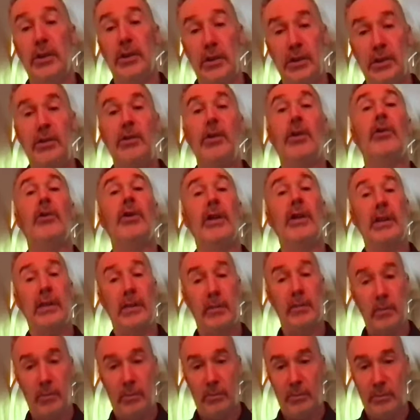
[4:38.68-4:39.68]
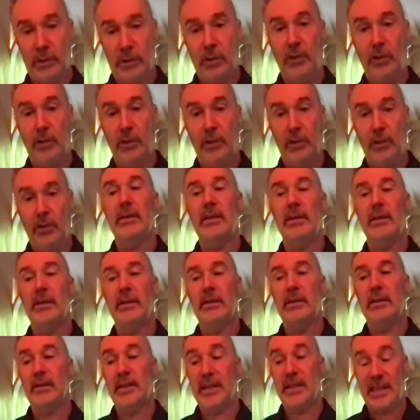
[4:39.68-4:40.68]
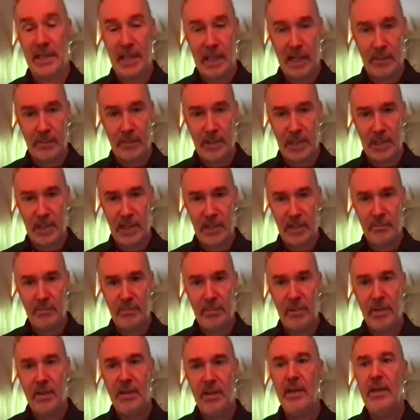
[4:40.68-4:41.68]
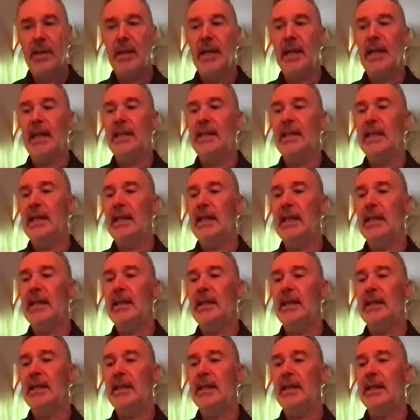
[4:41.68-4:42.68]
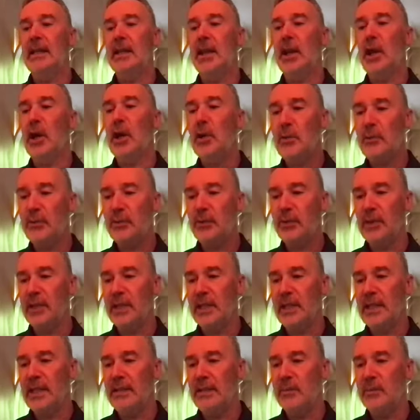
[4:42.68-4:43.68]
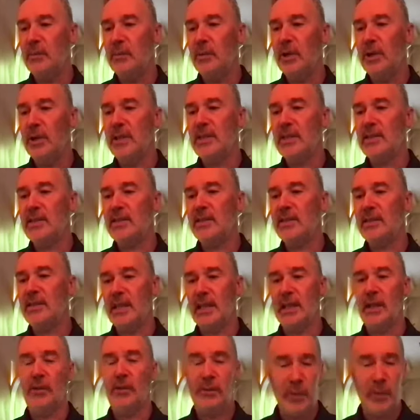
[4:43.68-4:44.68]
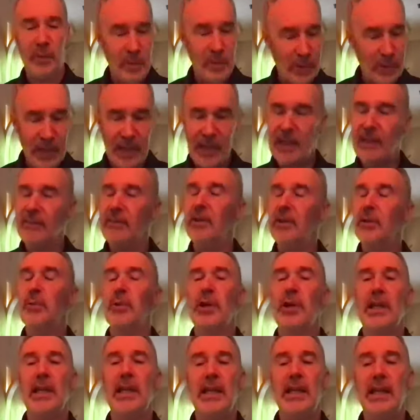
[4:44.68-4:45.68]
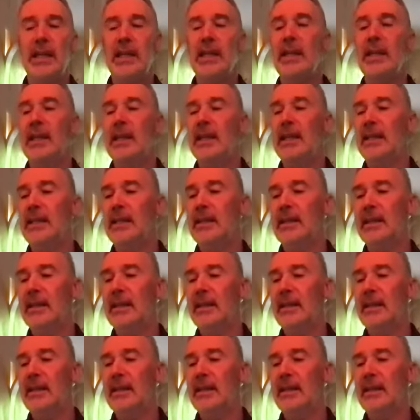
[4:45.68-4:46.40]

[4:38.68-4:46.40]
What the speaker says: during the setup time. And then hopefully once we bring everyone in, and